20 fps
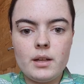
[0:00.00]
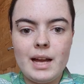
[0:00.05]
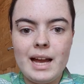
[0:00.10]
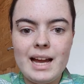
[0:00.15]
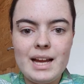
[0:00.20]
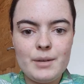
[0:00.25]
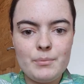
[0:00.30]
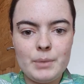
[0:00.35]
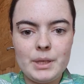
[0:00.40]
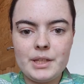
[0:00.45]

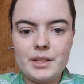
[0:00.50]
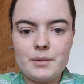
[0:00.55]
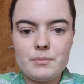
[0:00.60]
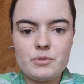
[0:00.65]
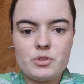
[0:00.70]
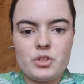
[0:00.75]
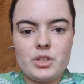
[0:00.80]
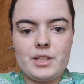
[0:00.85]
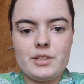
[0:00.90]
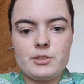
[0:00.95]
Hi, my
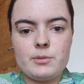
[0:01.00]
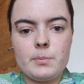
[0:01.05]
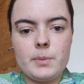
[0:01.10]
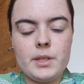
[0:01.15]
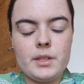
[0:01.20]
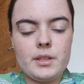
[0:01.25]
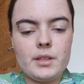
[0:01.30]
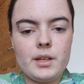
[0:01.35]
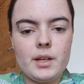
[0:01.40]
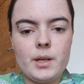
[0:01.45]
name's
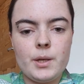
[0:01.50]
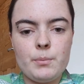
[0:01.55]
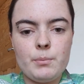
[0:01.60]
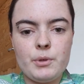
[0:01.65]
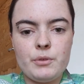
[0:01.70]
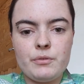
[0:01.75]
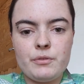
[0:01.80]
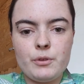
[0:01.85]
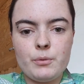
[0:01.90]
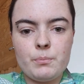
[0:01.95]
Jasmine.
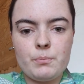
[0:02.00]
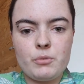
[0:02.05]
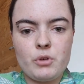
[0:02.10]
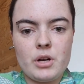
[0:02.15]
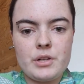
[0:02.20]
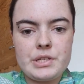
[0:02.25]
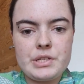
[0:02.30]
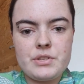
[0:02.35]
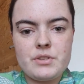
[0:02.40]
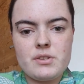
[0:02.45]
I'm a film
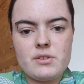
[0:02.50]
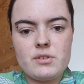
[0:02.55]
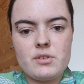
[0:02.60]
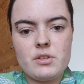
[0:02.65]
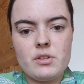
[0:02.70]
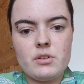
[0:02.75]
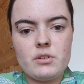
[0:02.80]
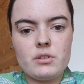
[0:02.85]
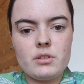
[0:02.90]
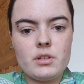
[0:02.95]
practices
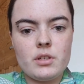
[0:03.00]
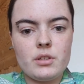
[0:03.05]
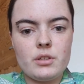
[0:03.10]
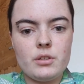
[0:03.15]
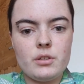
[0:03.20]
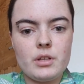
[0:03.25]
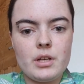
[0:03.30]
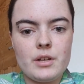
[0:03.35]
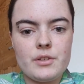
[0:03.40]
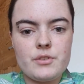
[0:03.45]
student at
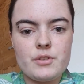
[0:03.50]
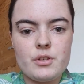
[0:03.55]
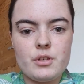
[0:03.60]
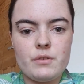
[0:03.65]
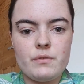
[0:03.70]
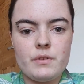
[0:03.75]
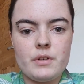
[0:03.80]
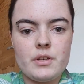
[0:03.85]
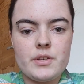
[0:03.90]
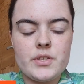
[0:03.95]
Newcastle
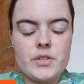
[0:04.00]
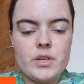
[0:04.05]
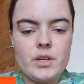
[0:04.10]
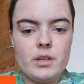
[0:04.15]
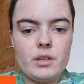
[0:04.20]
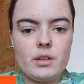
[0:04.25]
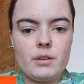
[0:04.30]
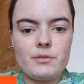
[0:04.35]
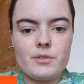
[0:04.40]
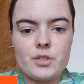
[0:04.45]

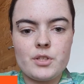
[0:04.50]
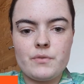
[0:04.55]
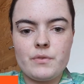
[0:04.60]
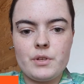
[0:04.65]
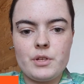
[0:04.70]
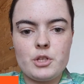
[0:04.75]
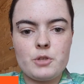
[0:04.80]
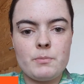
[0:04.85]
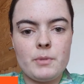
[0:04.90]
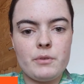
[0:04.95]
University and I've just
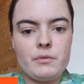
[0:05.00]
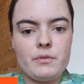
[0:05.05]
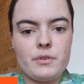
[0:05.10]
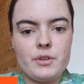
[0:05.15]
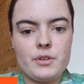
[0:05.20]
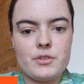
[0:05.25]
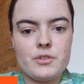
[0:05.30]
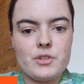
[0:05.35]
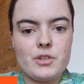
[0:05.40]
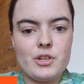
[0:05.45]
finished my
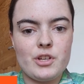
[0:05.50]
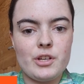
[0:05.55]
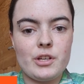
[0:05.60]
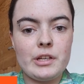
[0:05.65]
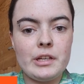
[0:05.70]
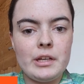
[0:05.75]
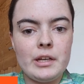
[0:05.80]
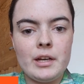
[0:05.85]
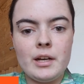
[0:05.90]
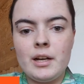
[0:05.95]
first year.
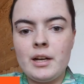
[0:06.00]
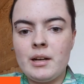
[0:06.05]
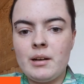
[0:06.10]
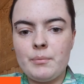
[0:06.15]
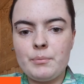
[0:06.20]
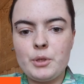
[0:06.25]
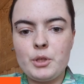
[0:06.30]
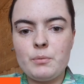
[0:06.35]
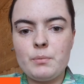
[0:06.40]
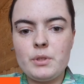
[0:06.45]

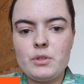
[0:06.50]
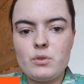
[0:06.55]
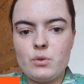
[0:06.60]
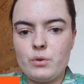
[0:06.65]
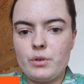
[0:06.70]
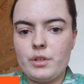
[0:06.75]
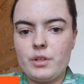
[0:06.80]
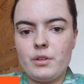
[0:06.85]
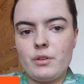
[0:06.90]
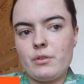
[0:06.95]
I'm going to be
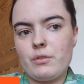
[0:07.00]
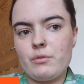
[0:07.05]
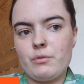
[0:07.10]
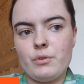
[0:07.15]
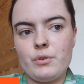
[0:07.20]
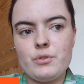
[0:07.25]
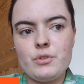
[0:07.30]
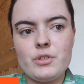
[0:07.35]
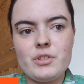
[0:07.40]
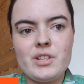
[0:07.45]
talking you
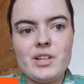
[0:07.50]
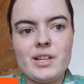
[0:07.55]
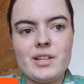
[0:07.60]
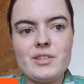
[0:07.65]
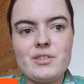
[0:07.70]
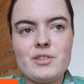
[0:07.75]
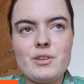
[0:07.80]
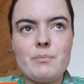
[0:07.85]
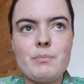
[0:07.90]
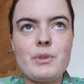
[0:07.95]
through
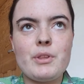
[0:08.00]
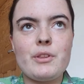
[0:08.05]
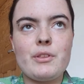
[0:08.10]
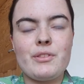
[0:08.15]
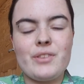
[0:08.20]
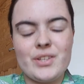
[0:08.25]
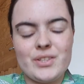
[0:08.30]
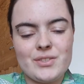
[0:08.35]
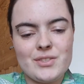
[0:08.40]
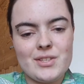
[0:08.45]
today some of the
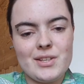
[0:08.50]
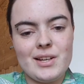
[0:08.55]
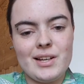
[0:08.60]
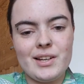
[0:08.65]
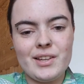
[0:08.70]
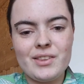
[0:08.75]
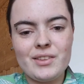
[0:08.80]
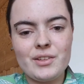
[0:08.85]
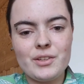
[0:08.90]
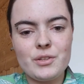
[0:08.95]
things that
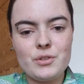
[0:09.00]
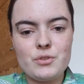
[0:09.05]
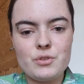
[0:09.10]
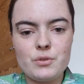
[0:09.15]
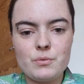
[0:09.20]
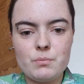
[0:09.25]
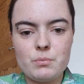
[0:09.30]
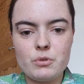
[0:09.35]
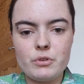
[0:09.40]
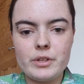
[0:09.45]
I think you
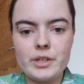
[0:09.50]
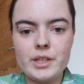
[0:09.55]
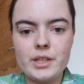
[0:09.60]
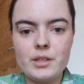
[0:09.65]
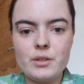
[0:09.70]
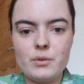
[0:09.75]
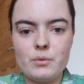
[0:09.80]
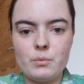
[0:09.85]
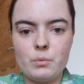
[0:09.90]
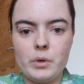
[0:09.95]
should
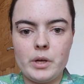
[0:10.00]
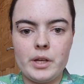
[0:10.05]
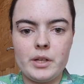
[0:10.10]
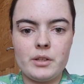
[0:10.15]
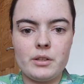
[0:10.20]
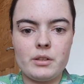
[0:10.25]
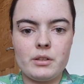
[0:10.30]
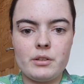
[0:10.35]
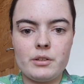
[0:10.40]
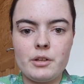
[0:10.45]
bring
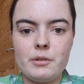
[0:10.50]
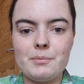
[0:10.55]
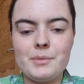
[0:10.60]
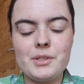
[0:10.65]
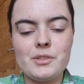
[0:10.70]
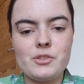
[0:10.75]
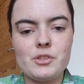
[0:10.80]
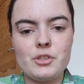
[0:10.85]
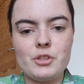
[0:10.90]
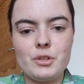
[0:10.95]
when
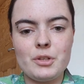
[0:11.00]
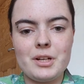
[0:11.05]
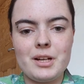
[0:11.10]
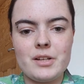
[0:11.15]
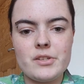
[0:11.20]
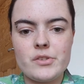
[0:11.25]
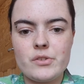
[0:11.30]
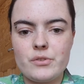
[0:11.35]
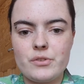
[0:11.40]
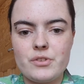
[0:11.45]
coming to
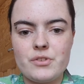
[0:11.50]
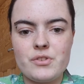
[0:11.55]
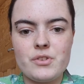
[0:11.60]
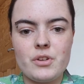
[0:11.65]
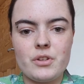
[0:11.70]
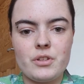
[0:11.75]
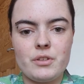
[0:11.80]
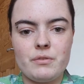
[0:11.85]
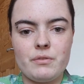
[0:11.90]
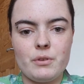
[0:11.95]
Newcastle to
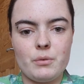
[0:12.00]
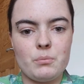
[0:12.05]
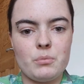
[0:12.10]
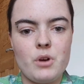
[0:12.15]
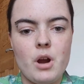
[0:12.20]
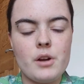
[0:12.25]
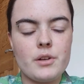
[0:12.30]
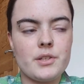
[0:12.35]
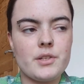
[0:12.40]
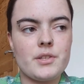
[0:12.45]
study film
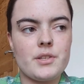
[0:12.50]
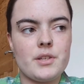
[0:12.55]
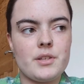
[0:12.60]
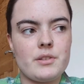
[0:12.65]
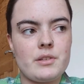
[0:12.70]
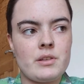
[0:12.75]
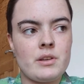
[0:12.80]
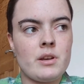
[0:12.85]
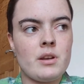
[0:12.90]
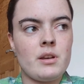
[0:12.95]

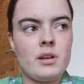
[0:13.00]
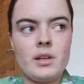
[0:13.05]
practices.